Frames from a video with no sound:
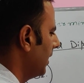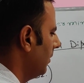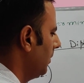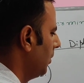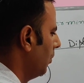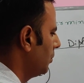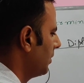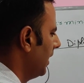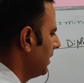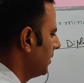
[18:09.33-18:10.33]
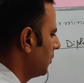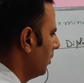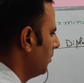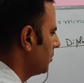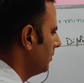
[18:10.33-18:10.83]
There will be no change in
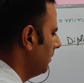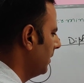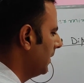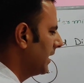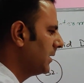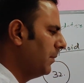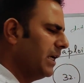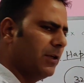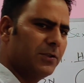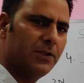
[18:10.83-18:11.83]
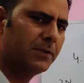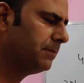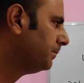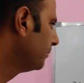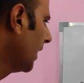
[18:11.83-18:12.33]
chromosome number because of mitosis.
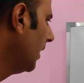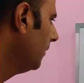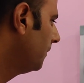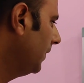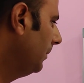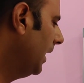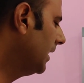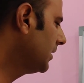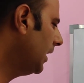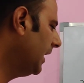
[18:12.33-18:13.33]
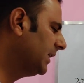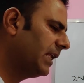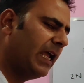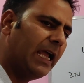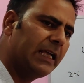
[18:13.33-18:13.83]
Female is laying
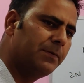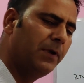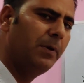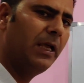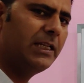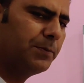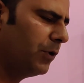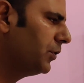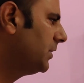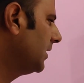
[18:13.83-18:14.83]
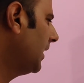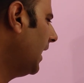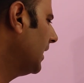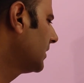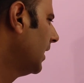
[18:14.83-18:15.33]
the eggs, female is producing the
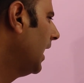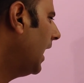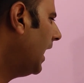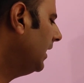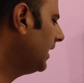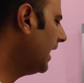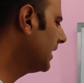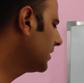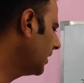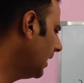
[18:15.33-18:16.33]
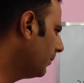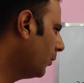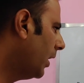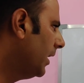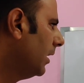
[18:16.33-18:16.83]
eggs, and the eggs are
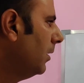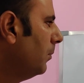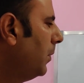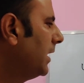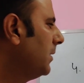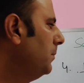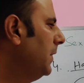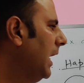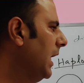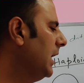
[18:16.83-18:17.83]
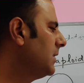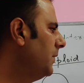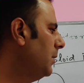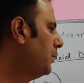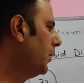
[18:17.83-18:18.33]
haploid, but the males
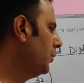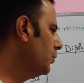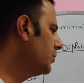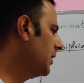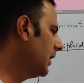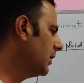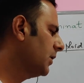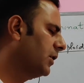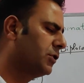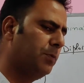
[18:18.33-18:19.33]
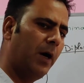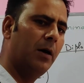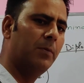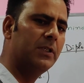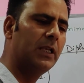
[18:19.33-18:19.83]
will produce the
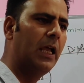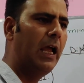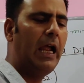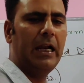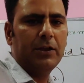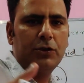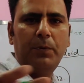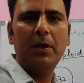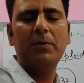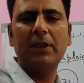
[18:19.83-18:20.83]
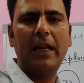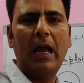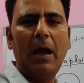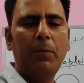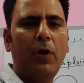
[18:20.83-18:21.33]
sperms, and the sperms are
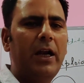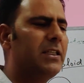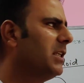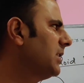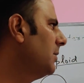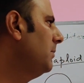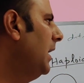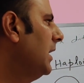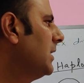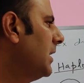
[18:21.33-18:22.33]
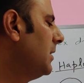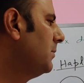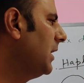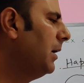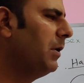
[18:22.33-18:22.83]
haploid. Since the males are
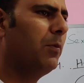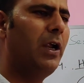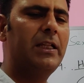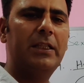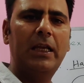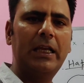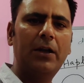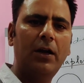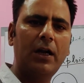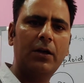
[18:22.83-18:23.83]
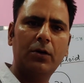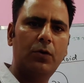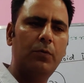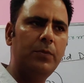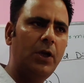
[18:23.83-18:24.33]
himself haploid, they cannot
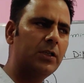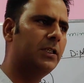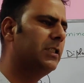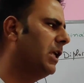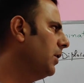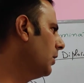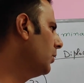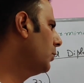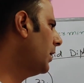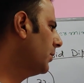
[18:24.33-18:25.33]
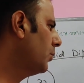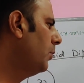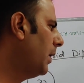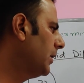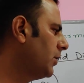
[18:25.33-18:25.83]
undergo meiosis, they undergo
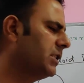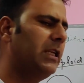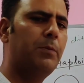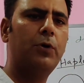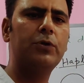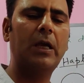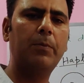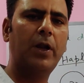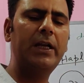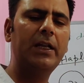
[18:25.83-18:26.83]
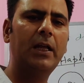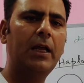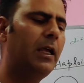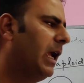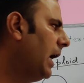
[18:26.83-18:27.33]
mitosis and produce haploid,
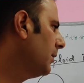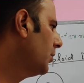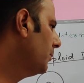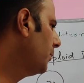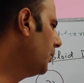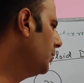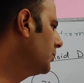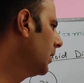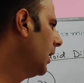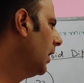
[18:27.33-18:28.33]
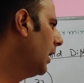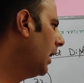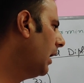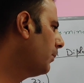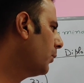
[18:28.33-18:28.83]
and they produce
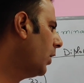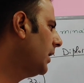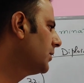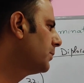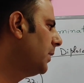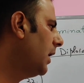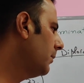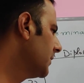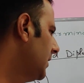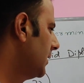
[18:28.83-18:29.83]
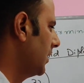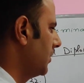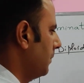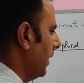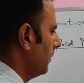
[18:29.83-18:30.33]
haploid sperms. These are the
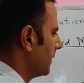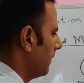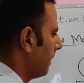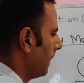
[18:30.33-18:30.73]
sperms.